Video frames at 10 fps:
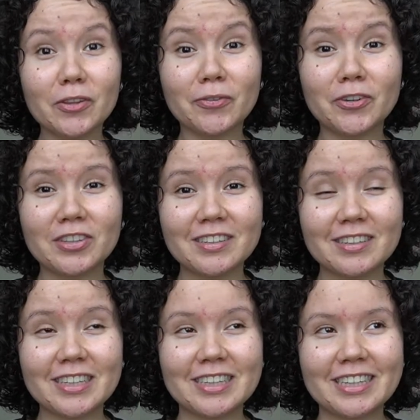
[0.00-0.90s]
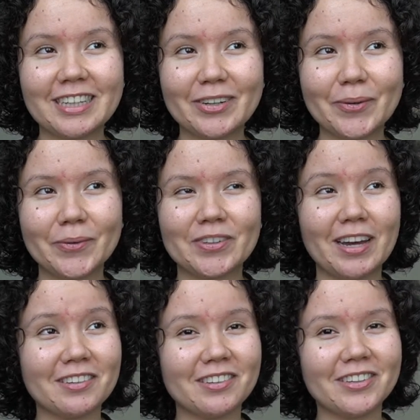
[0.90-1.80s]
of the first things I did was
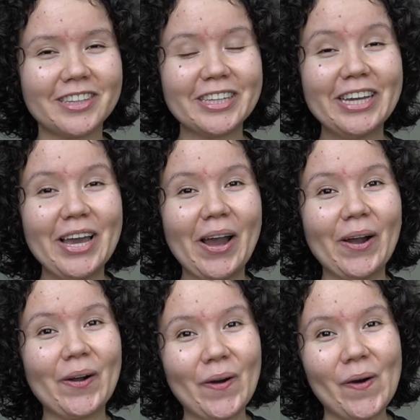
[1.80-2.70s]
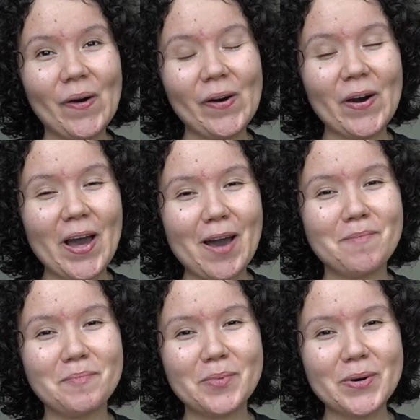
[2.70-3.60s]
actually call
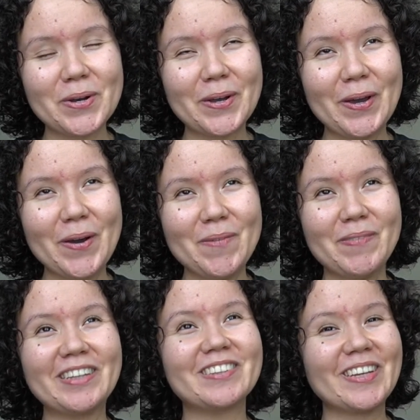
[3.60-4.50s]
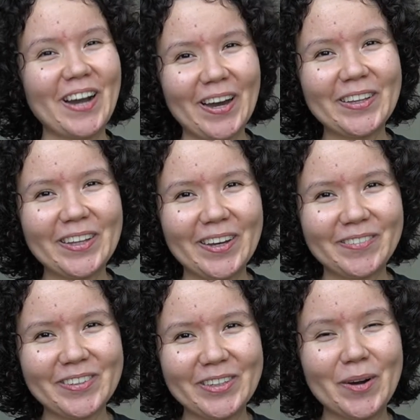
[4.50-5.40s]
and book my
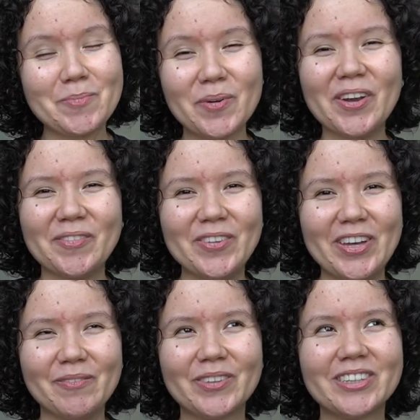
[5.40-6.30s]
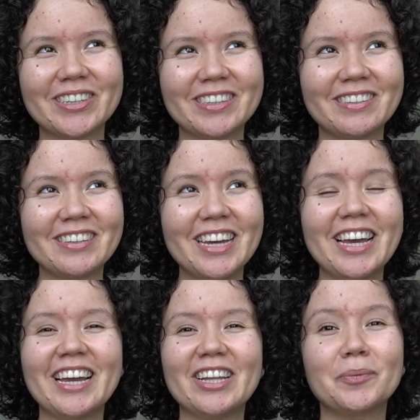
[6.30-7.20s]
skydiving appointment, because
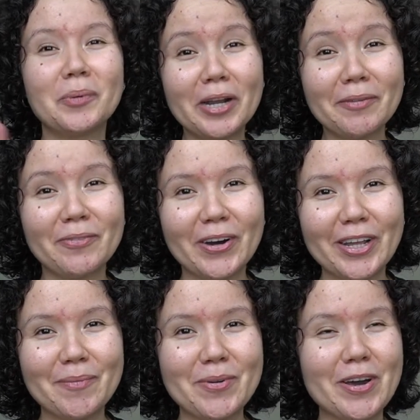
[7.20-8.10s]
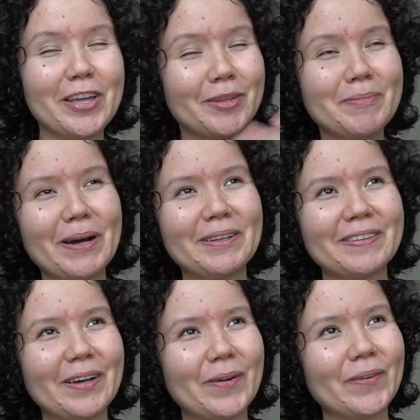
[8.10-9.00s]
it's pretty funny, but in the past
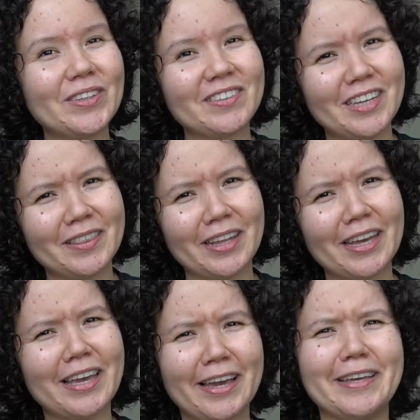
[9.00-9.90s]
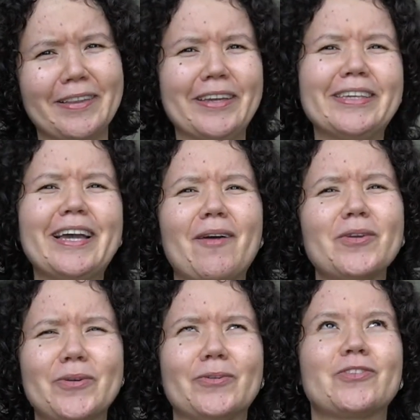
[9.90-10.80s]
I'd always said like, hey, like, yeah, I
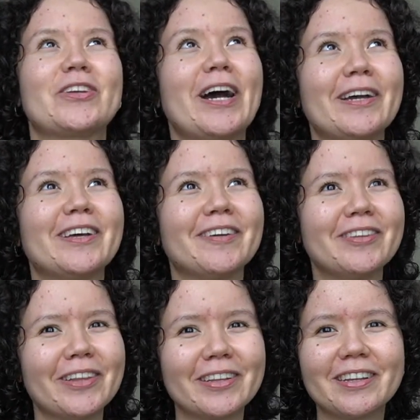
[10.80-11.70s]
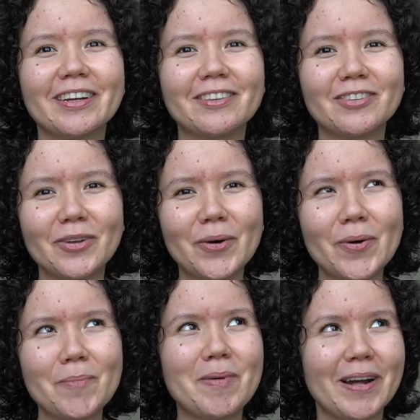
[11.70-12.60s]
want to go skydiving, like that's
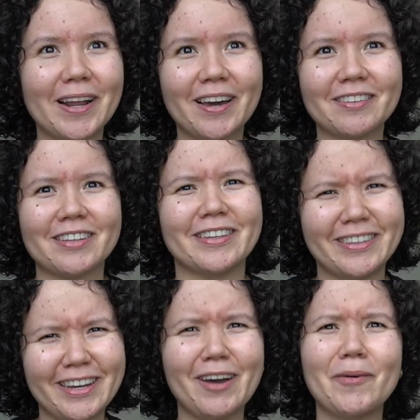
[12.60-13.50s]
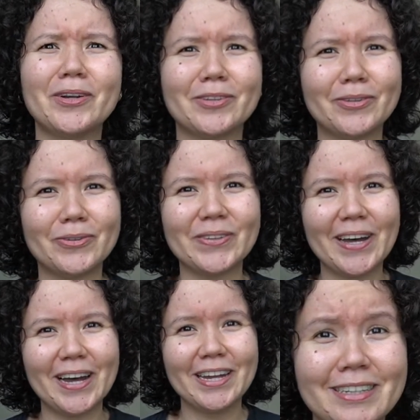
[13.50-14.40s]
so badass, like, yeah, I want to do that.